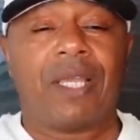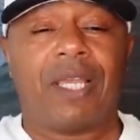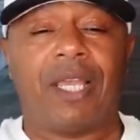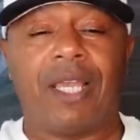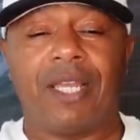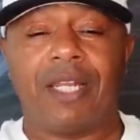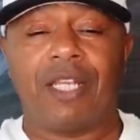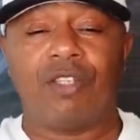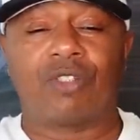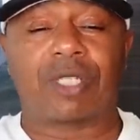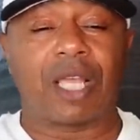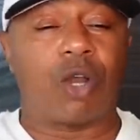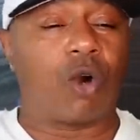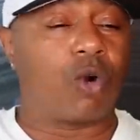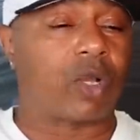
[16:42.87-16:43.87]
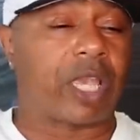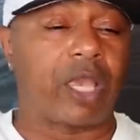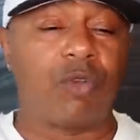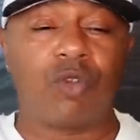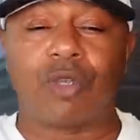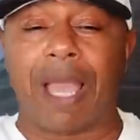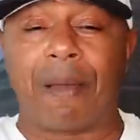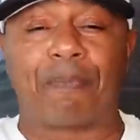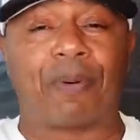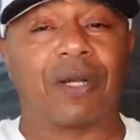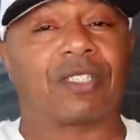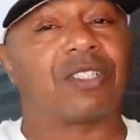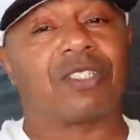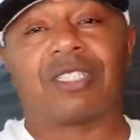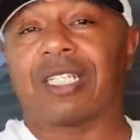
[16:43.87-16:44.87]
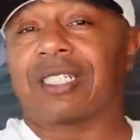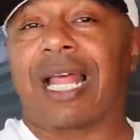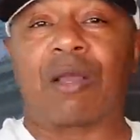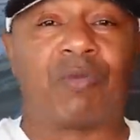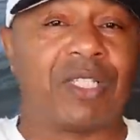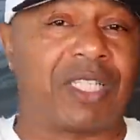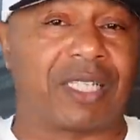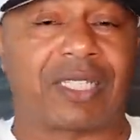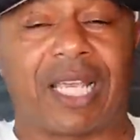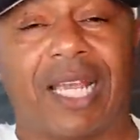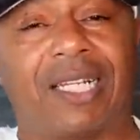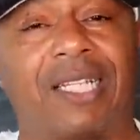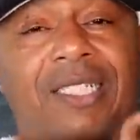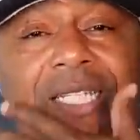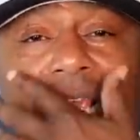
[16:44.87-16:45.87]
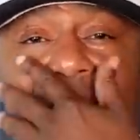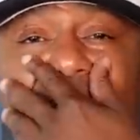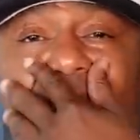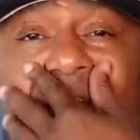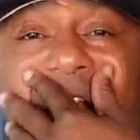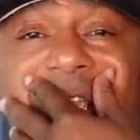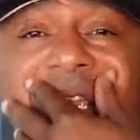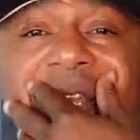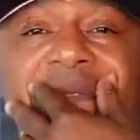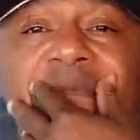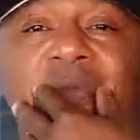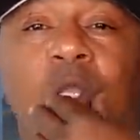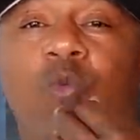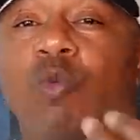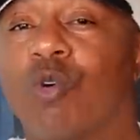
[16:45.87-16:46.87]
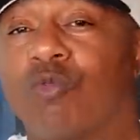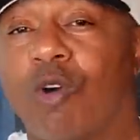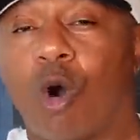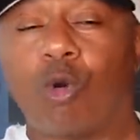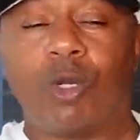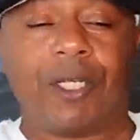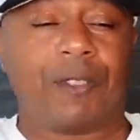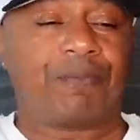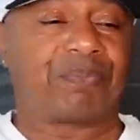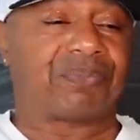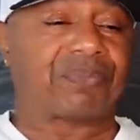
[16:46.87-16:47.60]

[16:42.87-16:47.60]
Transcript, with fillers: and then you say, okay, you got punches, just like we just had the tank fight with Roland.